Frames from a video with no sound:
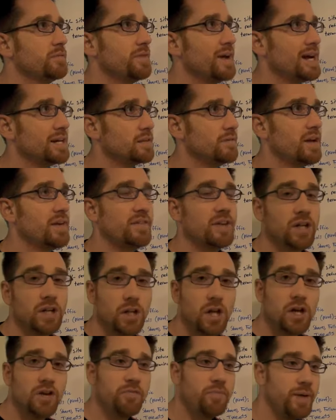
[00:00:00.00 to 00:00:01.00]
fact of having a
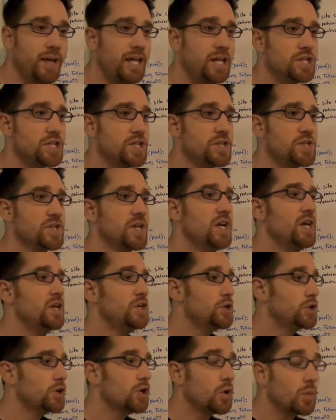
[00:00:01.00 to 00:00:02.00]
lot of pages,
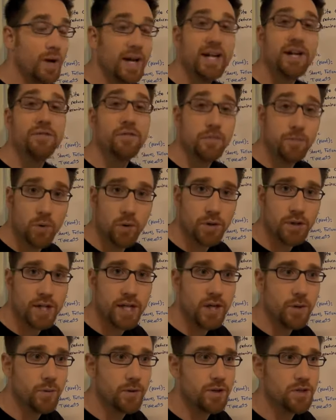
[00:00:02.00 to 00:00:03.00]
you're going to rank for more
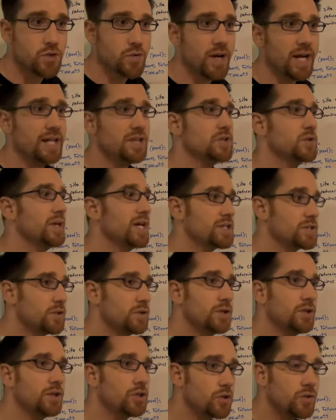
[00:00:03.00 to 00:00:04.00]
keywords, right? And so that's
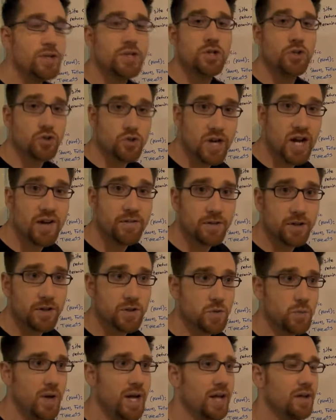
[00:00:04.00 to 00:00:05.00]
going to increase your traffic
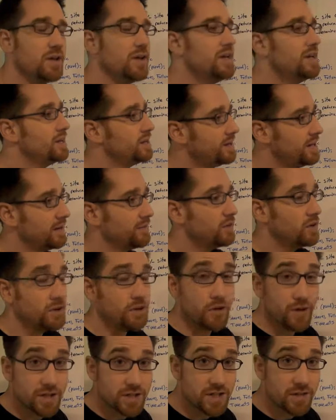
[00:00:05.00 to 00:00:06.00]
as well. Never
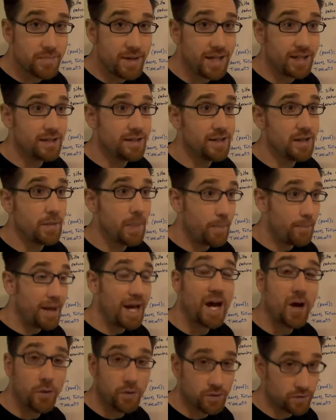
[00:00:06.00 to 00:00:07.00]
underestimate the
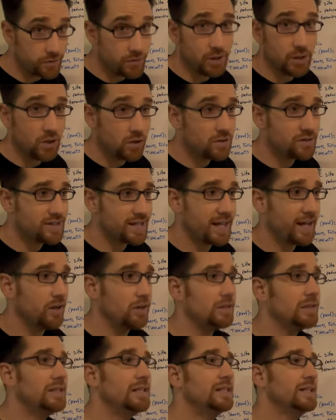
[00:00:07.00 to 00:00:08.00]
power of the long tail.
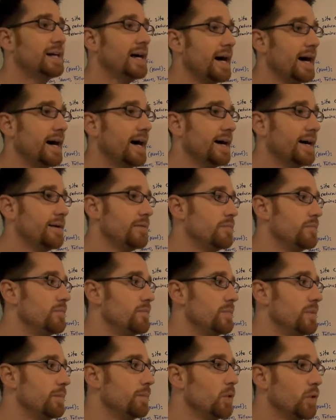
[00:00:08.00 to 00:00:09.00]

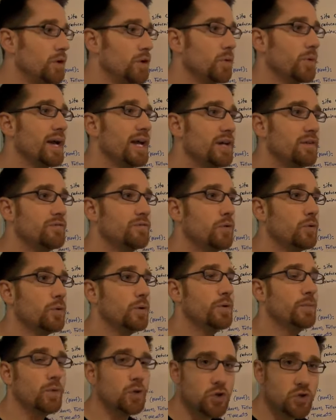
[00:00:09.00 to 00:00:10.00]
The more you rank
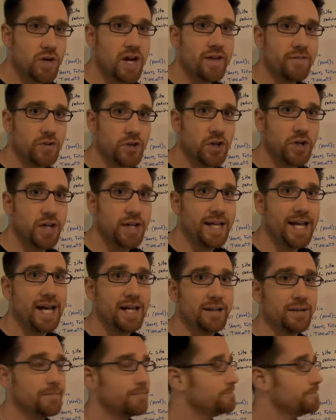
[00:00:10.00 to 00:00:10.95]
for, the more traffic you're going to get.